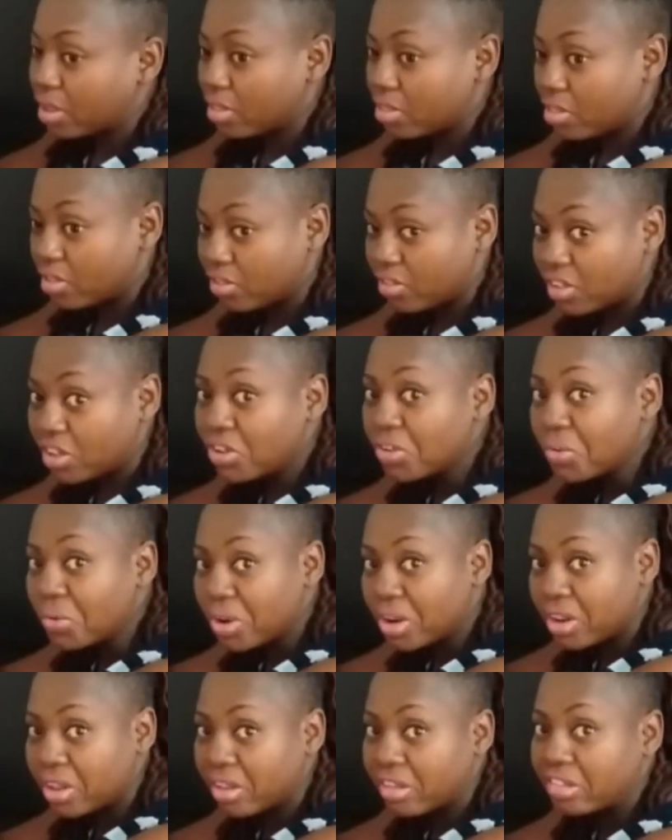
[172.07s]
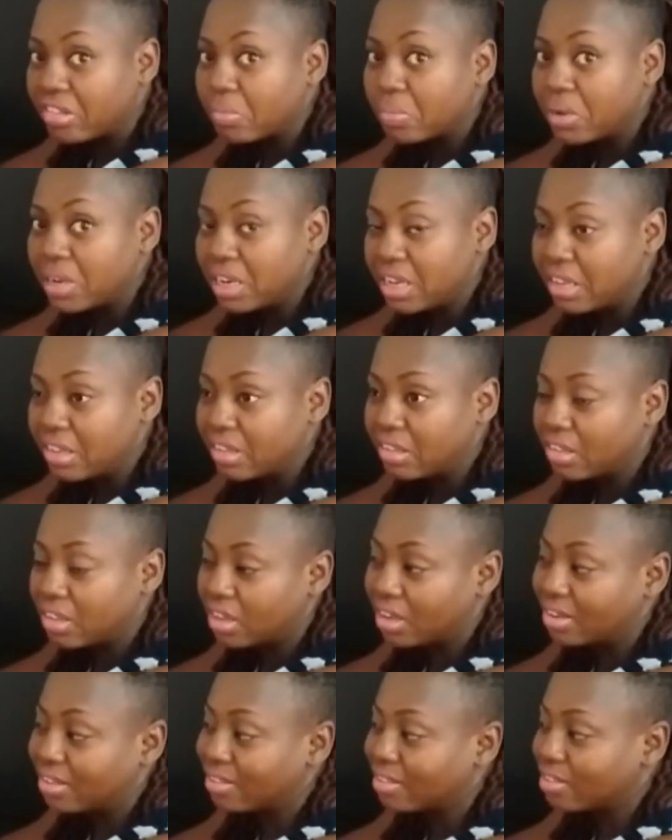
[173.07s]
these ingredients, please
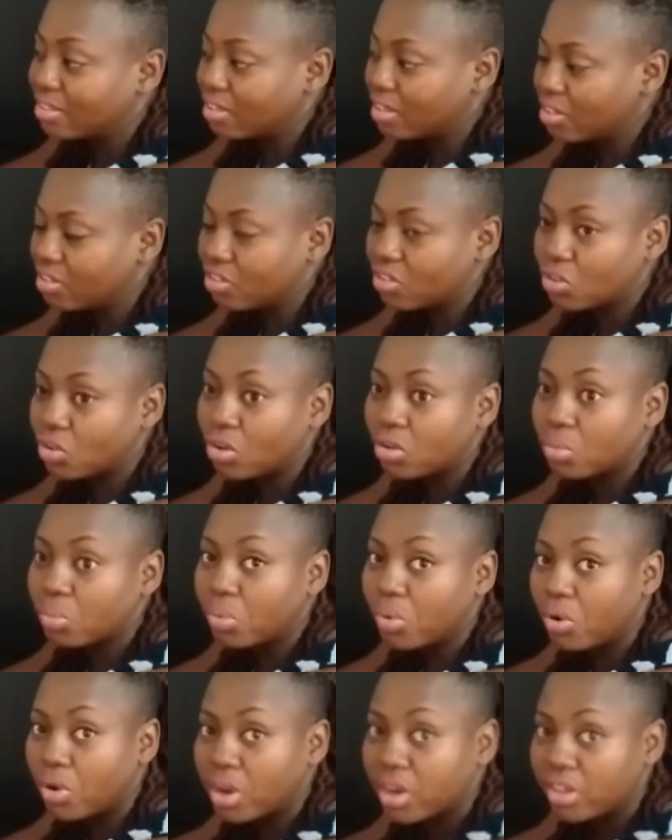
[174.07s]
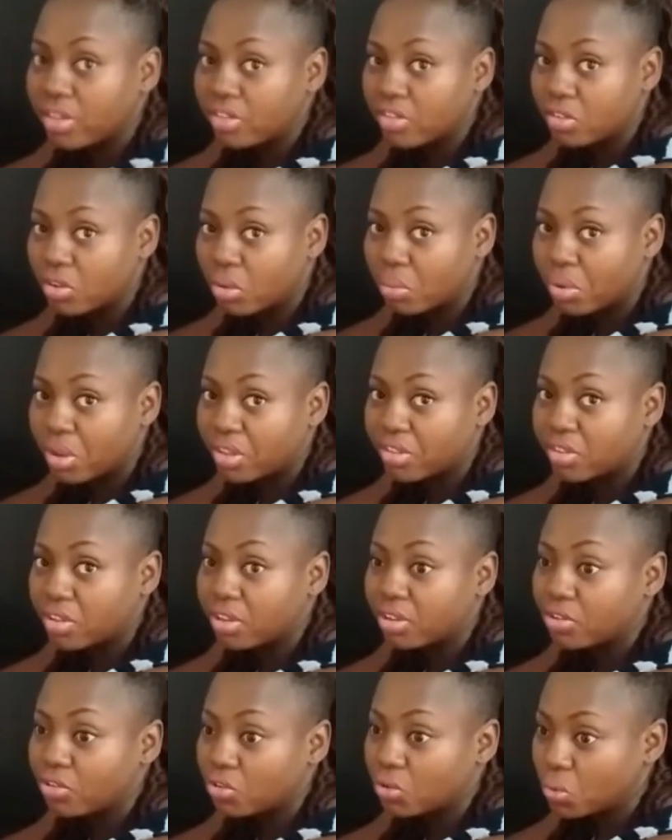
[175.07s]
insist on polysorbate
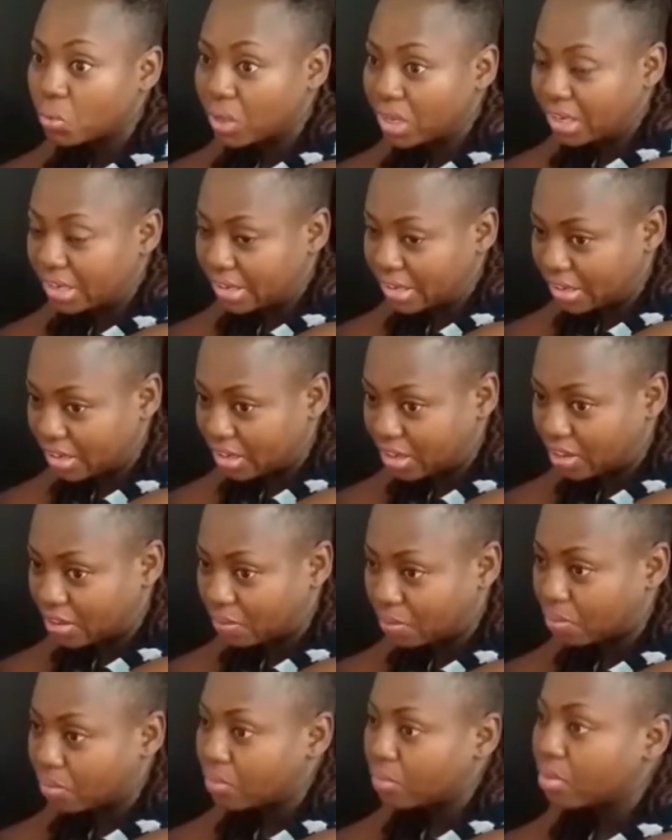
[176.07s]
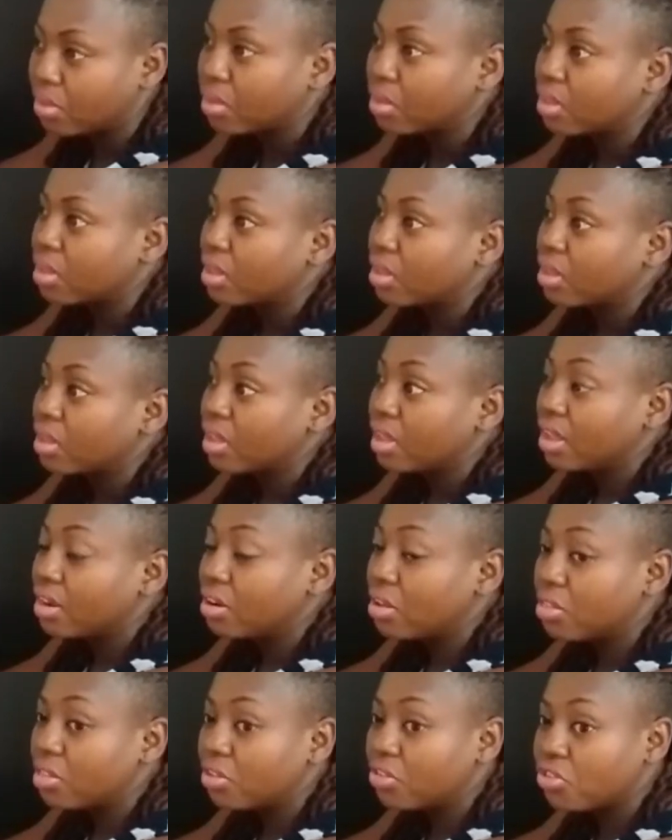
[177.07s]
20.
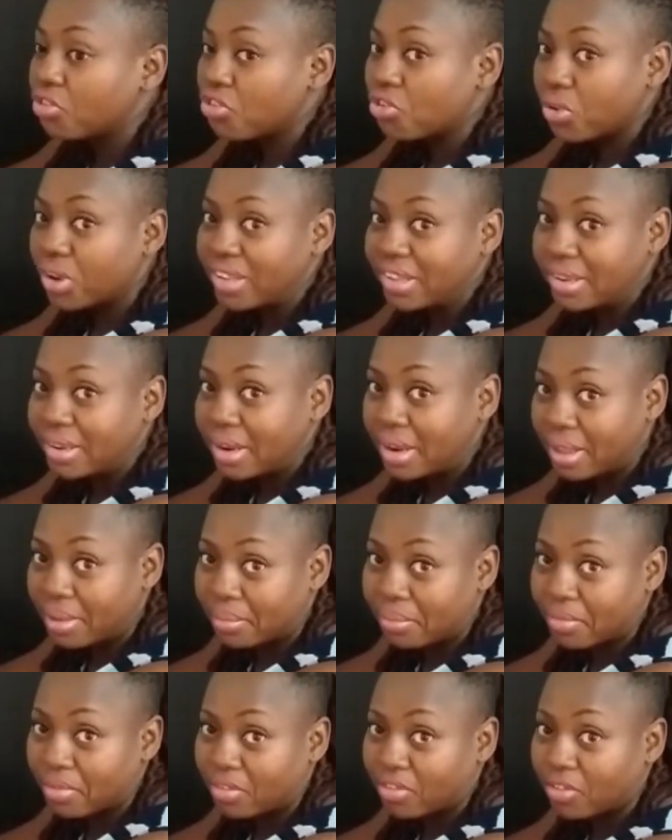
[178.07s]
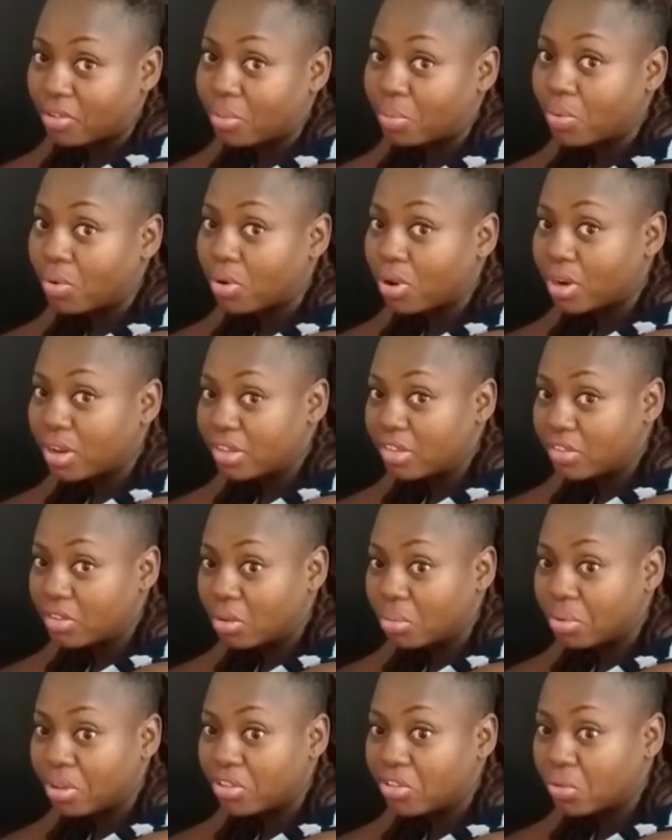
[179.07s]
Another street name for
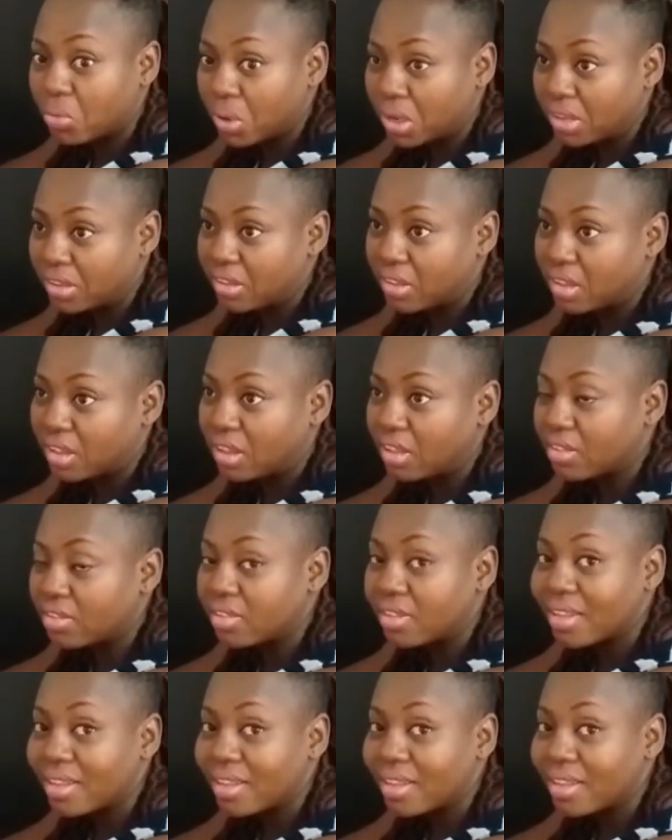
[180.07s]
polysorbate 20 is